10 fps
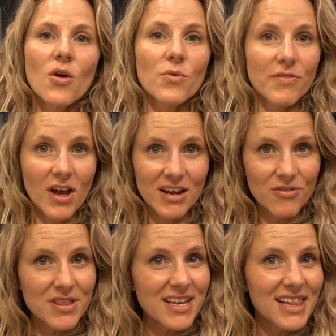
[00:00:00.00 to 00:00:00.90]
We've got
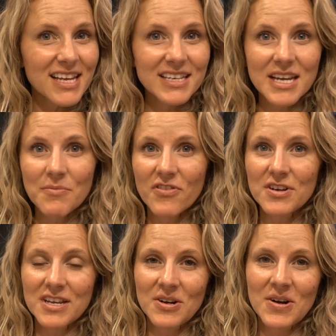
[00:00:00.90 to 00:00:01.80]
everything cleaned up
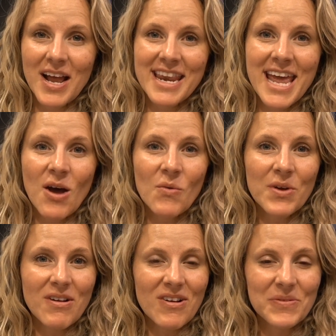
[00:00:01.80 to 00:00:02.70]
for dinner and now
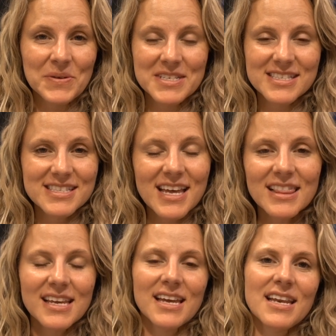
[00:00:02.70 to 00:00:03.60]
we are going to
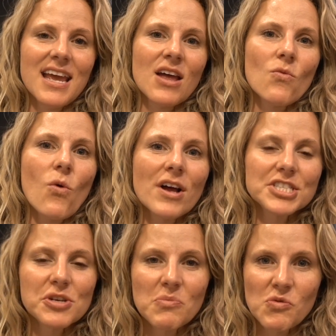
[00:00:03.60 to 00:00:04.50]
settle in and
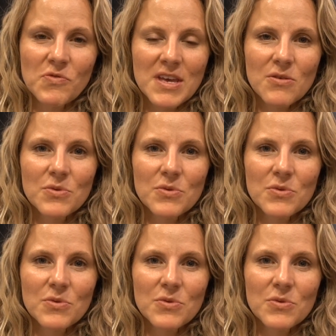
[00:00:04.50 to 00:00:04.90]
watch a movie.